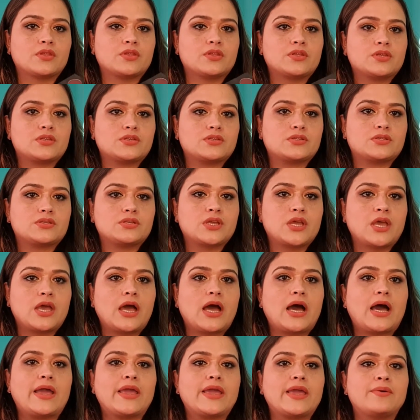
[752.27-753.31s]
Yes,
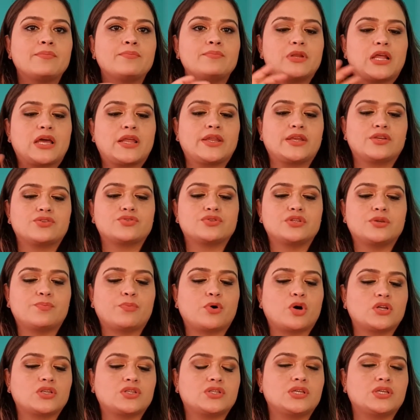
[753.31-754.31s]
I am planning to depot